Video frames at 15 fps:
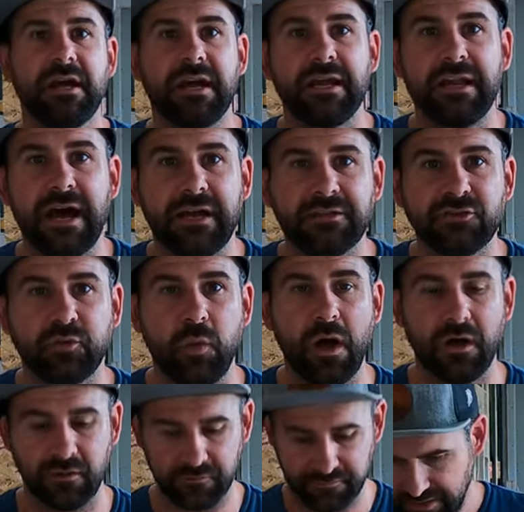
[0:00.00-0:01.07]
and not
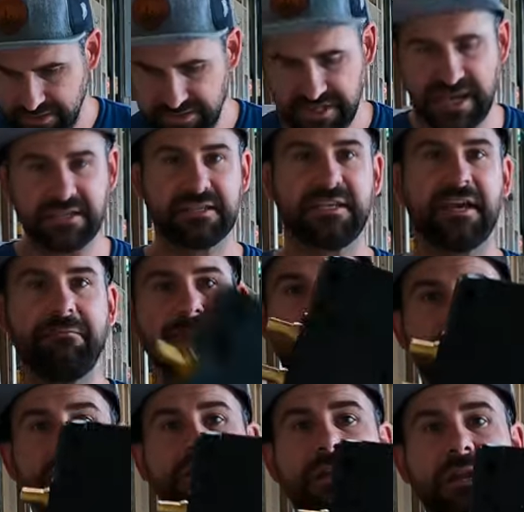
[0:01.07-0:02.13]
12. This has to get
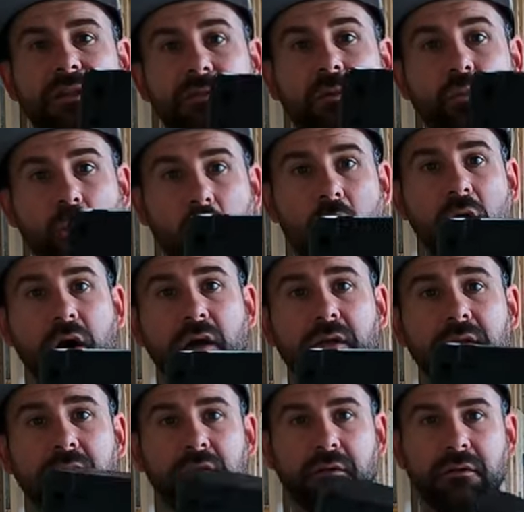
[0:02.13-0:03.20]
mounted in the
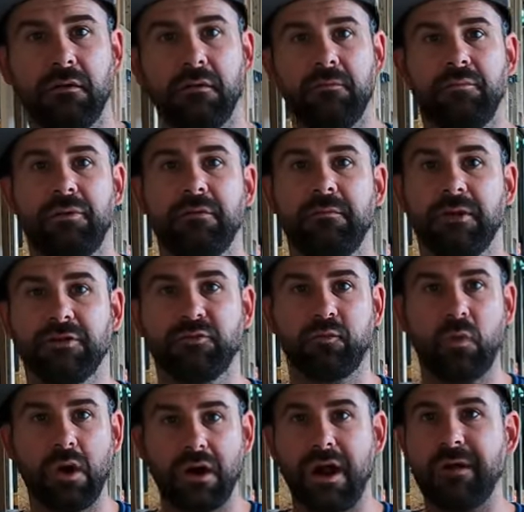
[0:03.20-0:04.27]
wall, pretty much
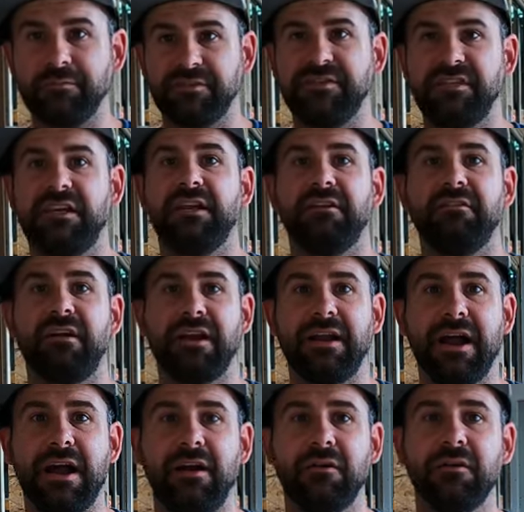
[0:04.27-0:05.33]
where I'm sitting right
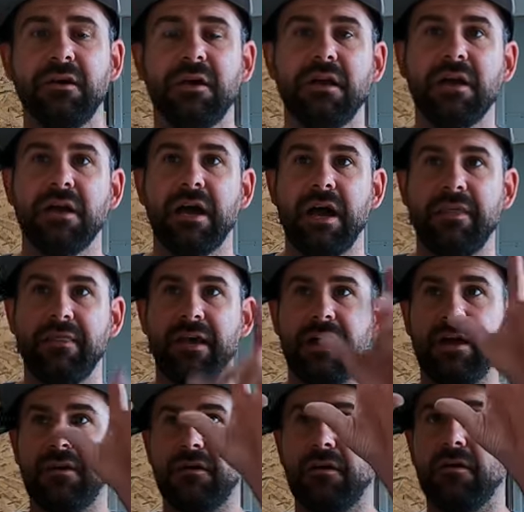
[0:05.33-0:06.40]
now. And
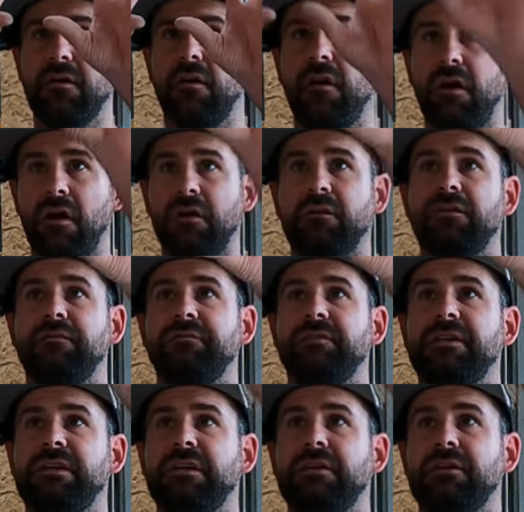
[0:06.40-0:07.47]
then all of
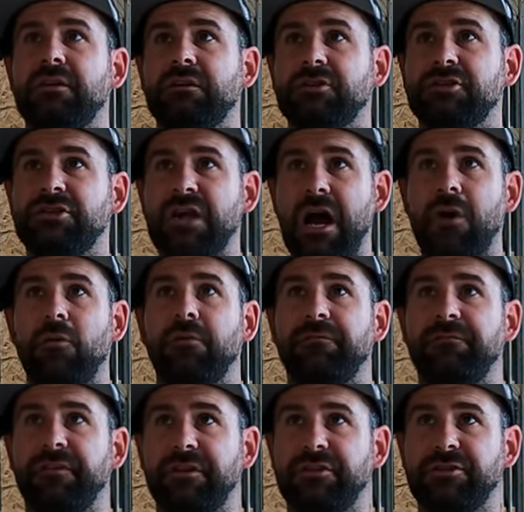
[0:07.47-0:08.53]
the shower
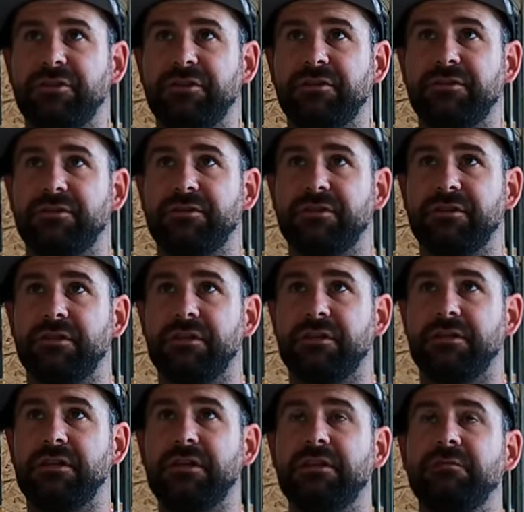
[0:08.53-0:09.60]
fixtures
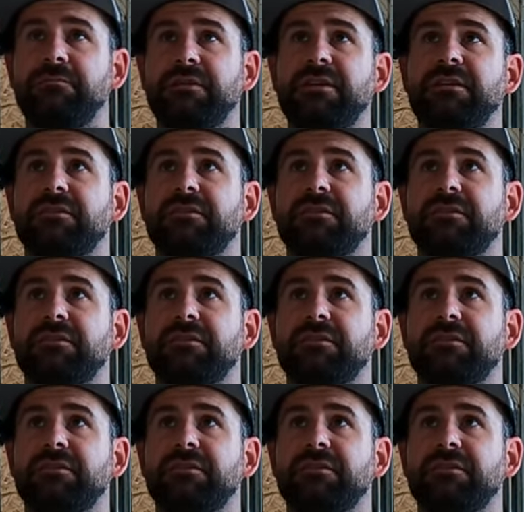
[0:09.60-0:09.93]
need to be